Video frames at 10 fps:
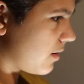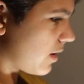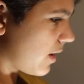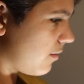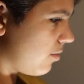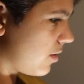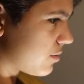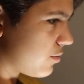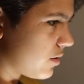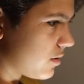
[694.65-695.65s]
Like a
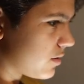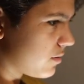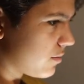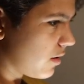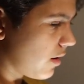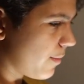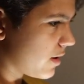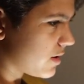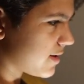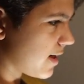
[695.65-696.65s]
much more zoomed out. I
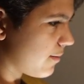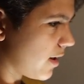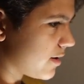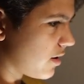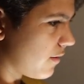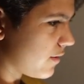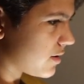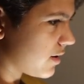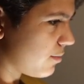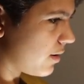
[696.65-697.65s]
mean, it's the same lens
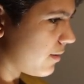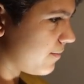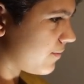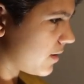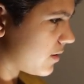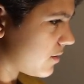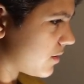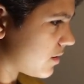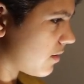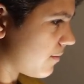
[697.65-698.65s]
obviously, but it's
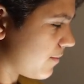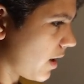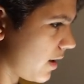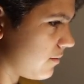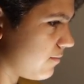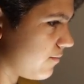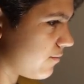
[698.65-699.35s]
just, I